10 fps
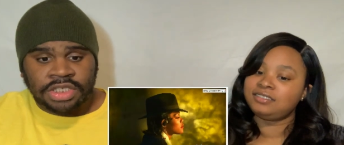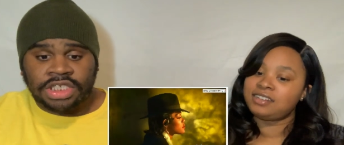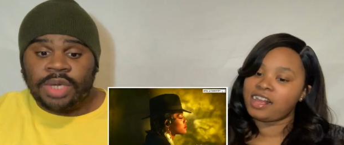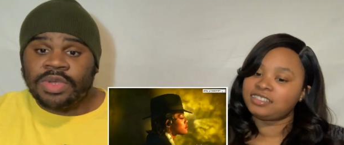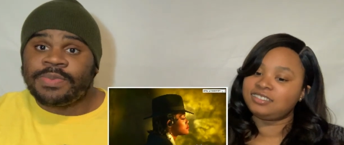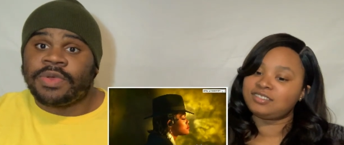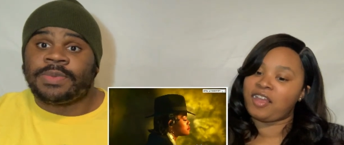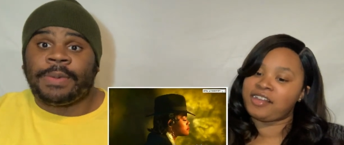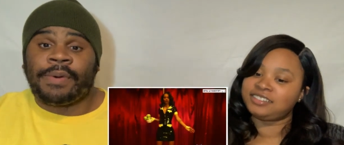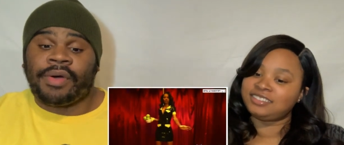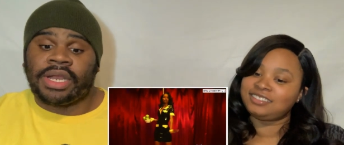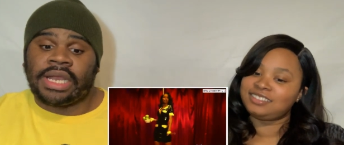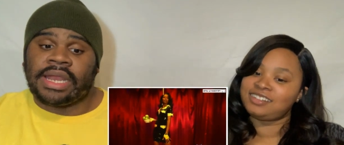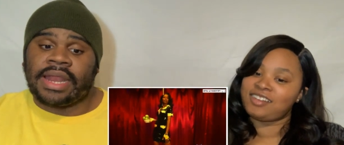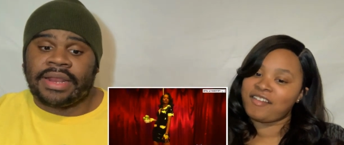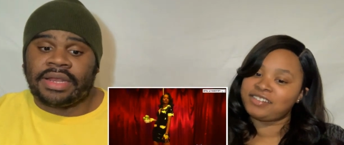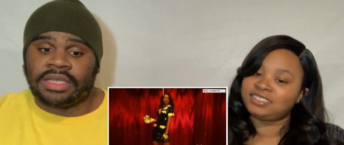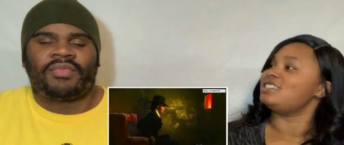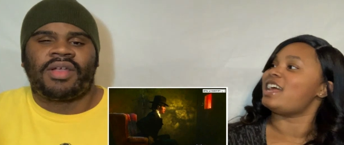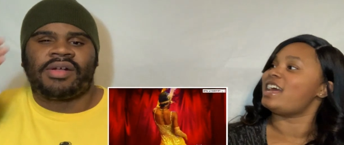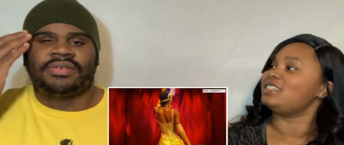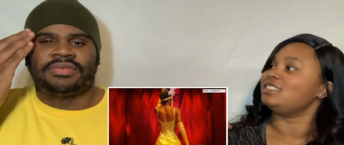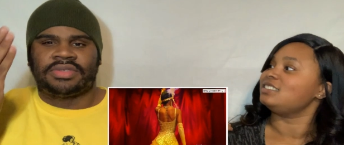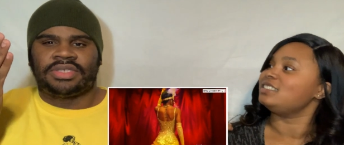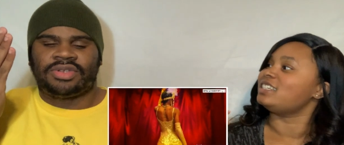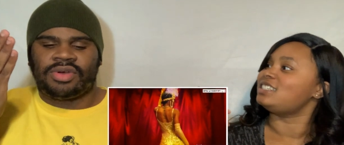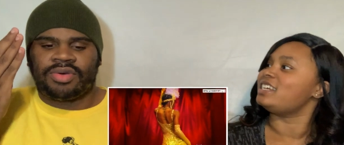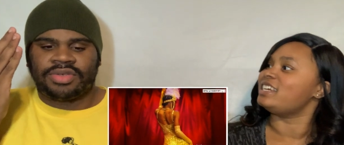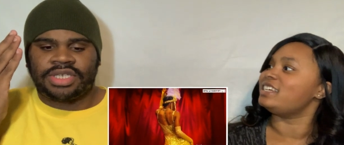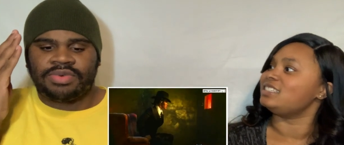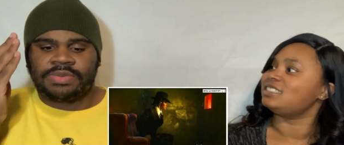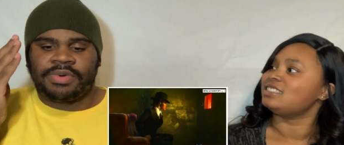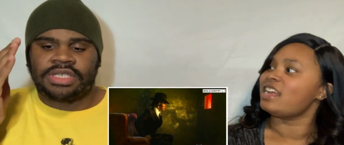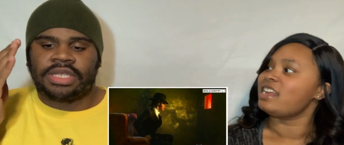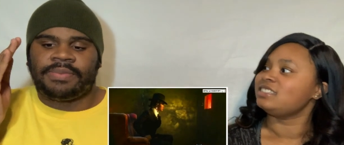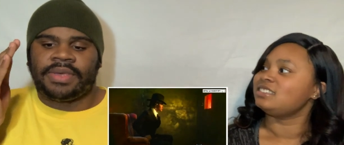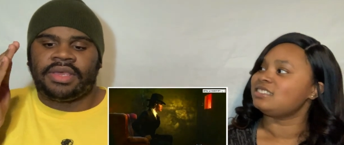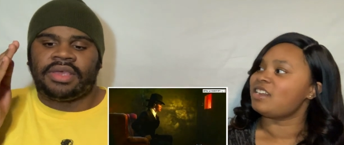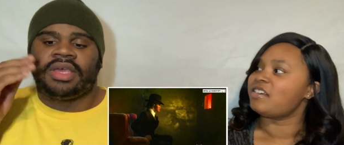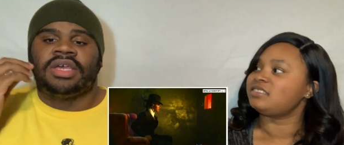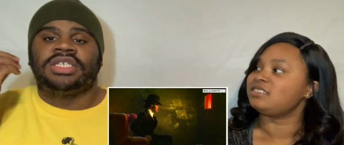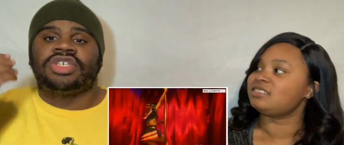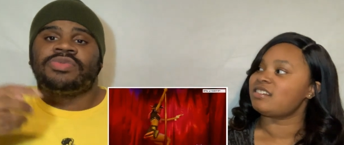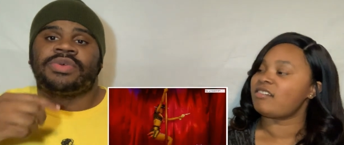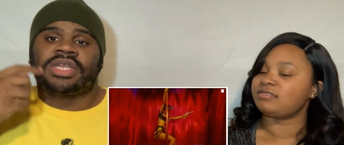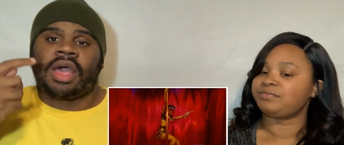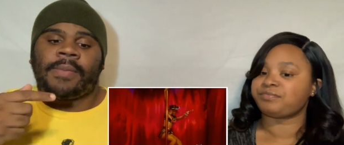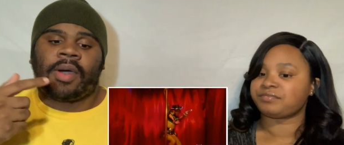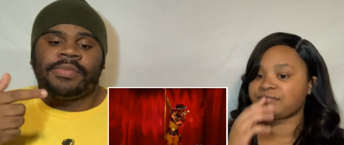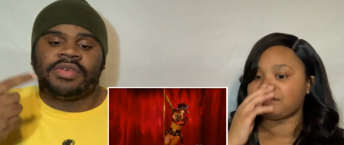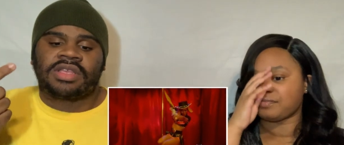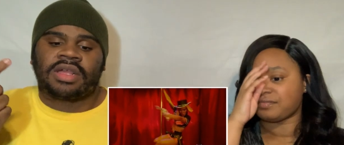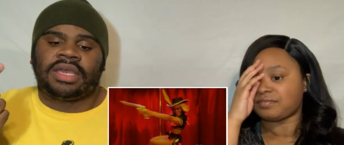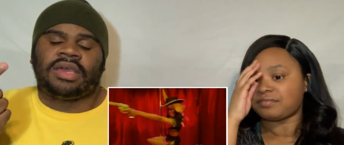Speaker 1: She was supposed to be born in the 90s. Yes, so she was supposed to be, she was supposed to come out musically